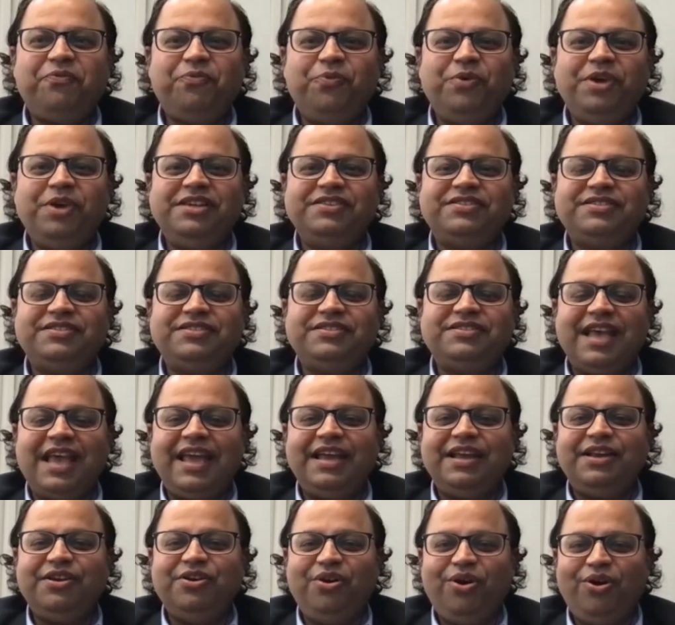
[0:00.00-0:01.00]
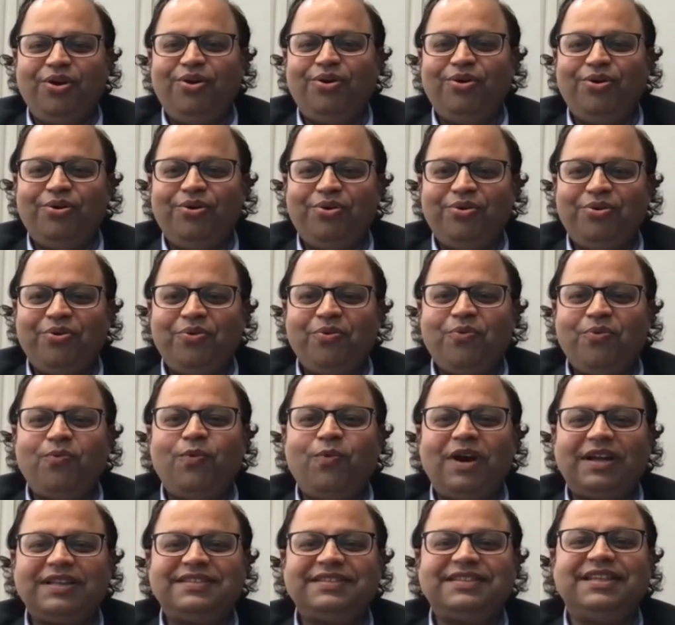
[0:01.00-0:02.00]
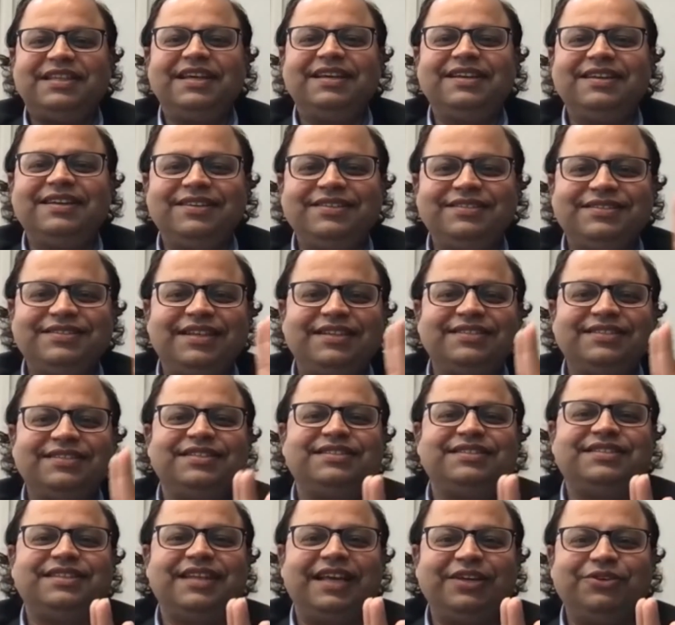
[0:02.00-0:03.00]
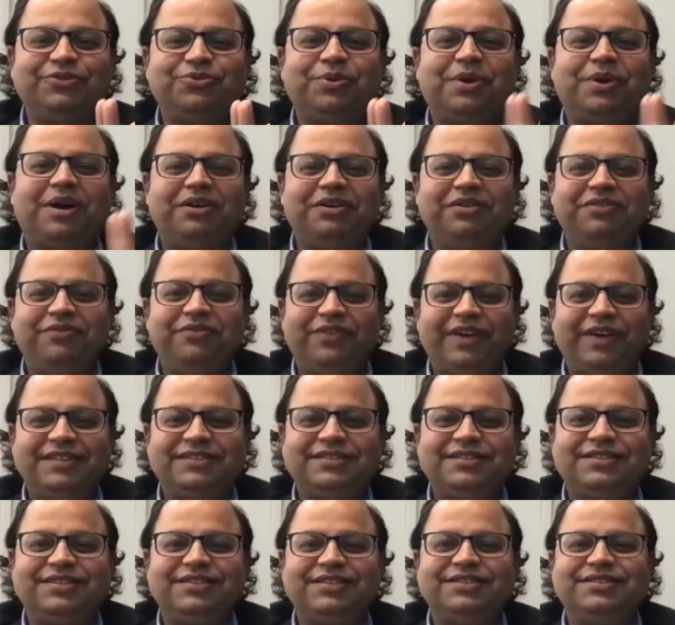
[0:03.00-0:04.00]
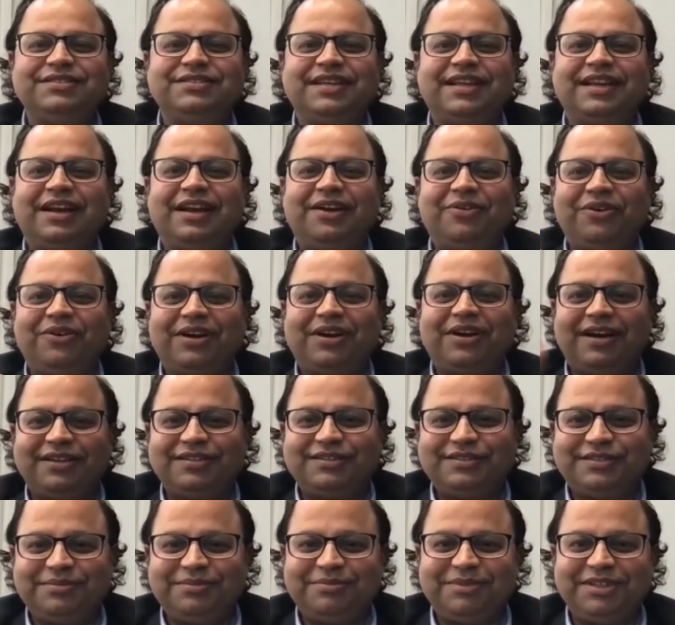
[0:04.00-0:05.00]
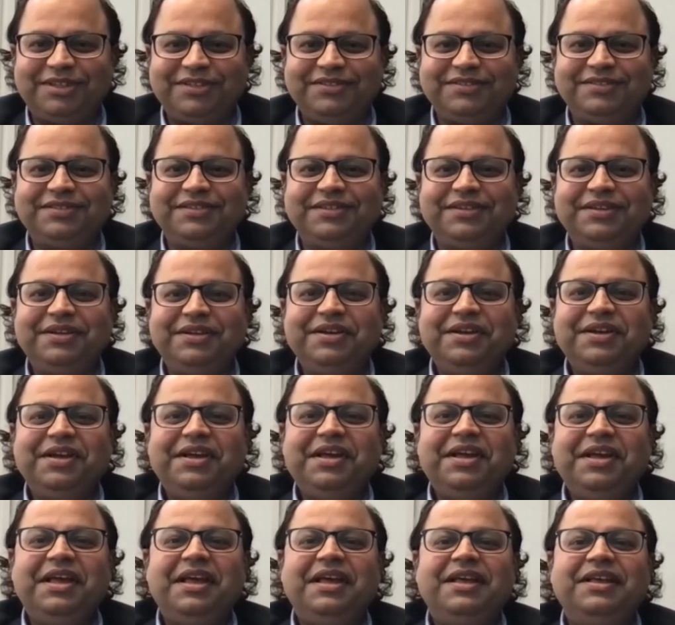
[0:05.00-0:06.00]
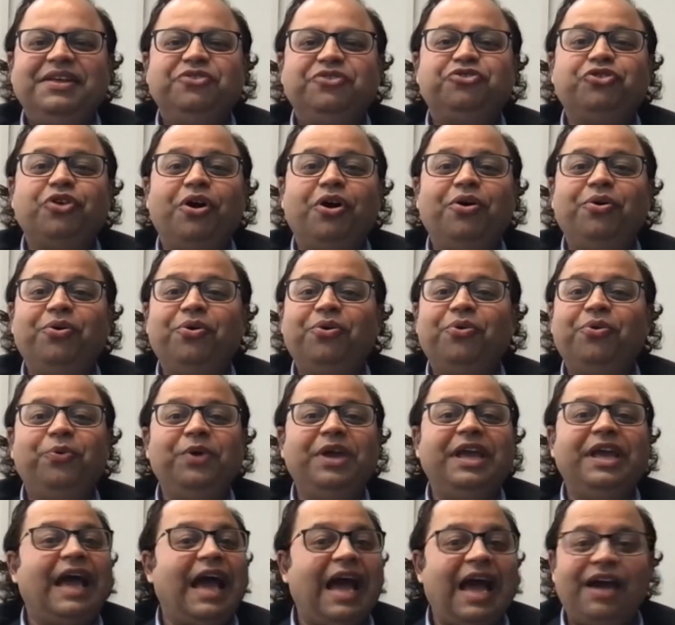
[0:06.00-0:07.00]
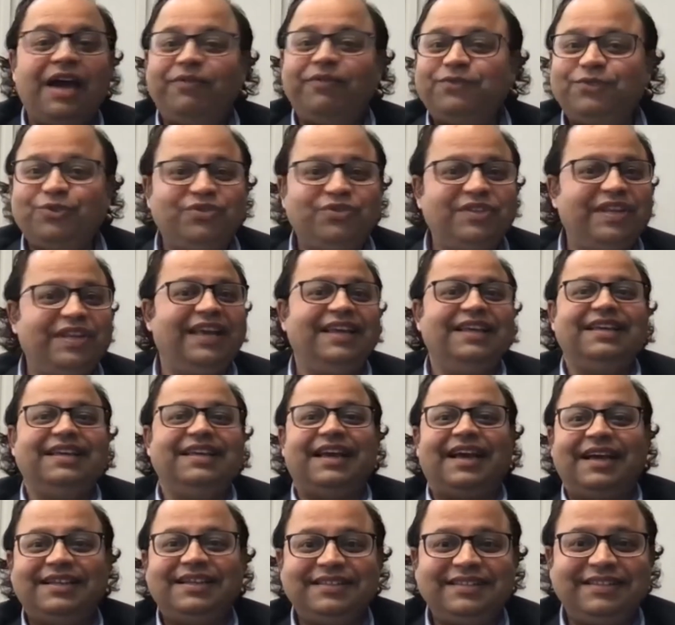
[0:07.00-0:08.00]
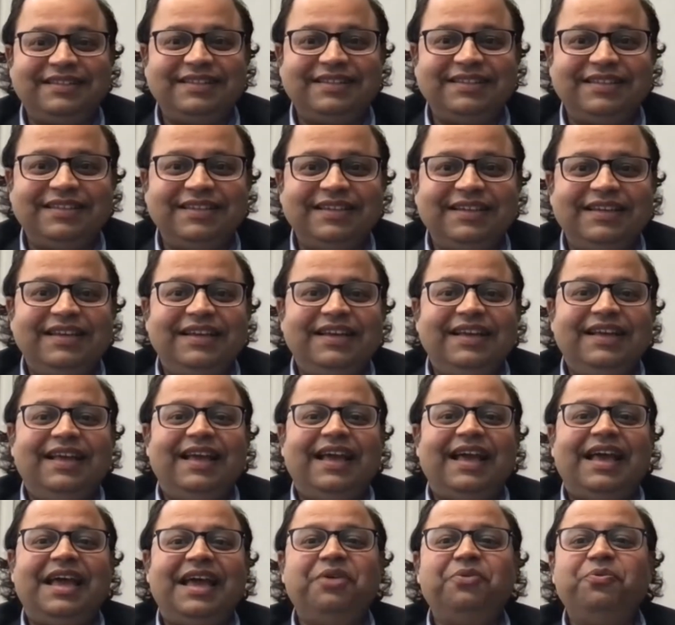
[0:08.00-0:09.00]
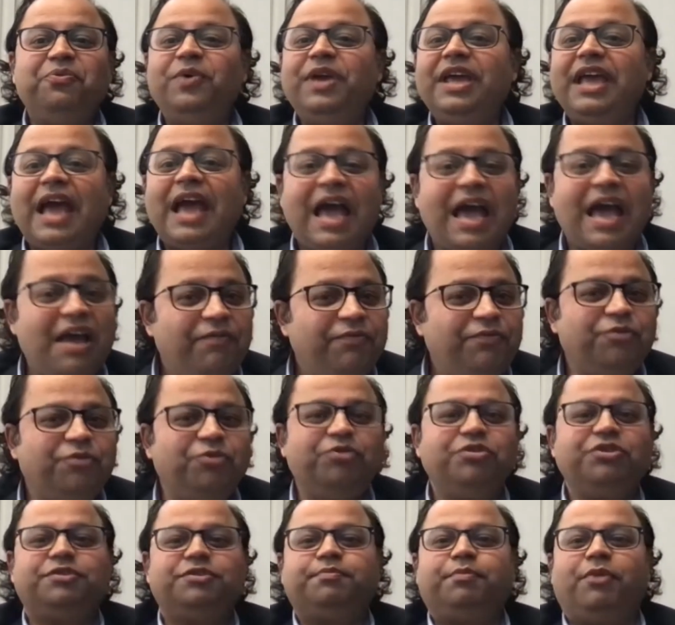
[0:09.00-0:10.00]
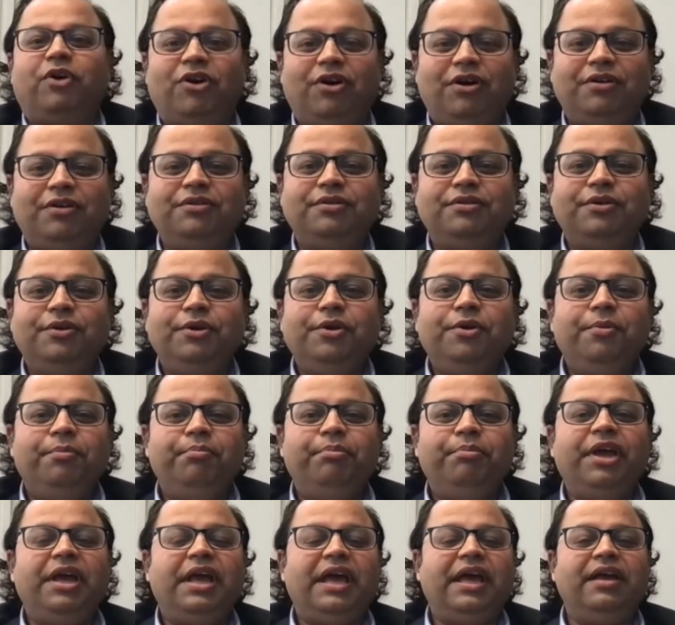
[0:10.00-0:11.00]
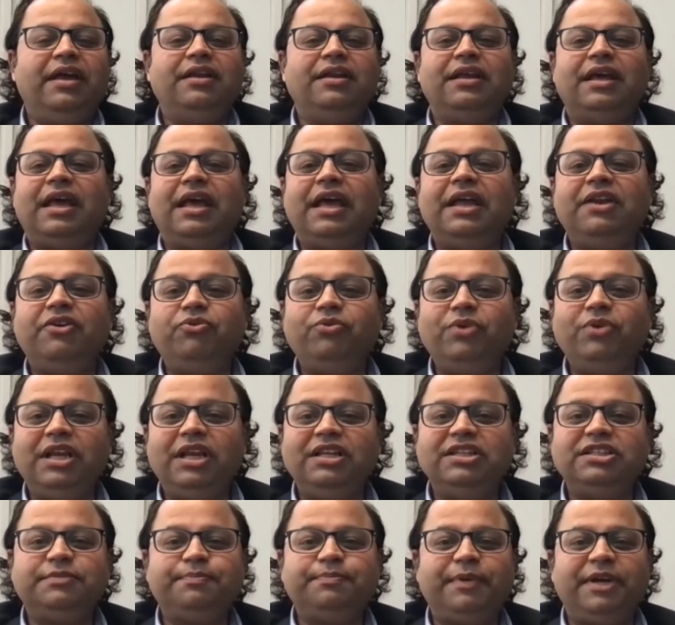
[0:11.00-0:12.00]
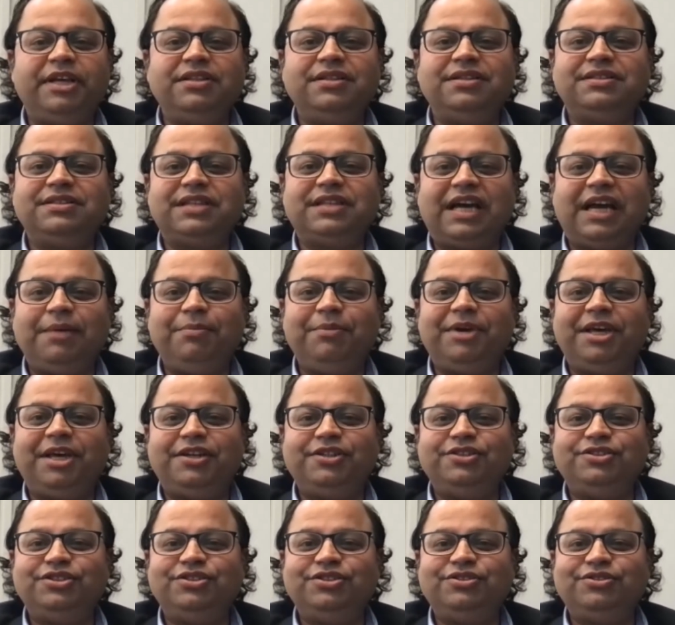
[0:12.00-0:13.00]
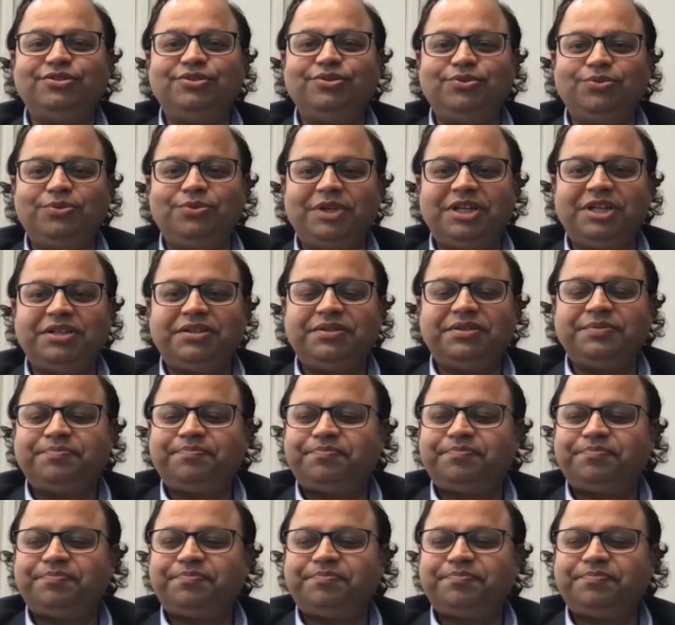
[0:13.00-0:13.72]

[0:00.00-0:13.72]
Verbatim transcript: we say no, what signals does it send to our investors and our customers? So we have to say yes, and we have to respond and, and really spend the time, energy to do it.